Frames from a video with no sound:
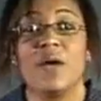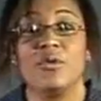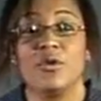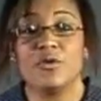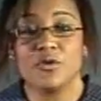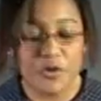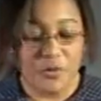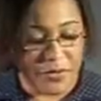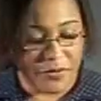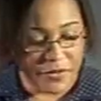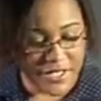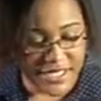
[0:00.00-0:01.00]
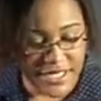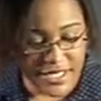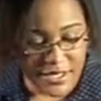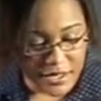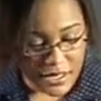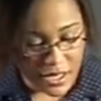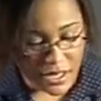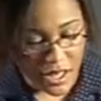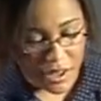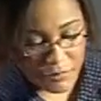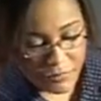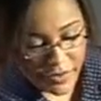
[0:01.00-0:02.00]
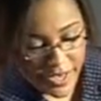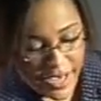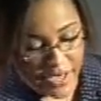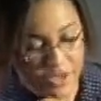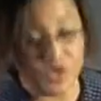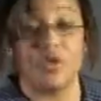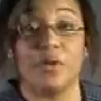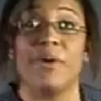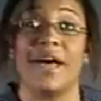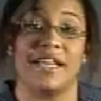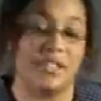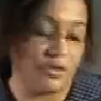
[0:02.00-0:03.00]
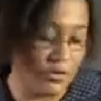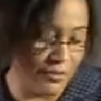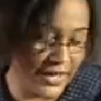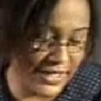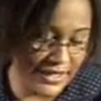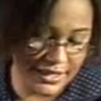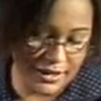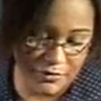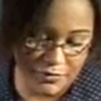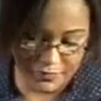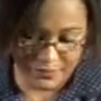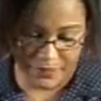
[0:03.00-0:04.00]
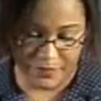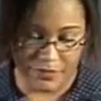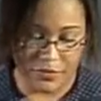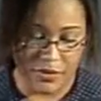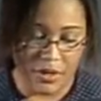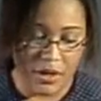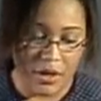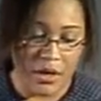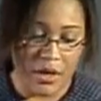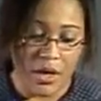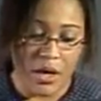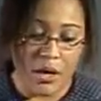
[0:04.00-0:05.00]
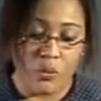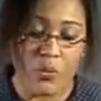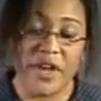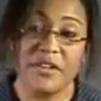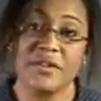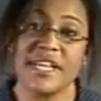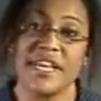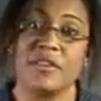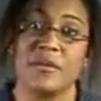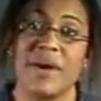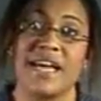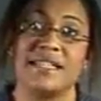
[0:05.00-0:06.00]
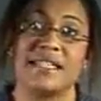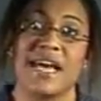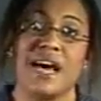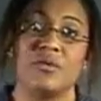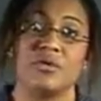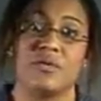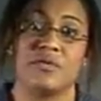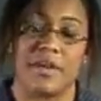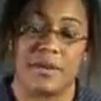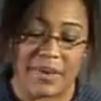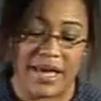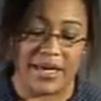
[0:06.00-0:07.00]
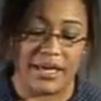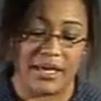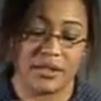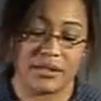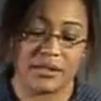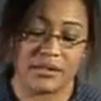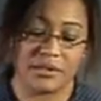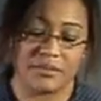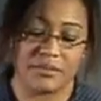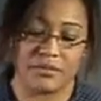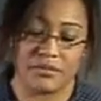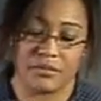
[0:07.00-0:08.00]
I will also be fitting a Comfort Extra pad on myself. When you take the pads out of their packets,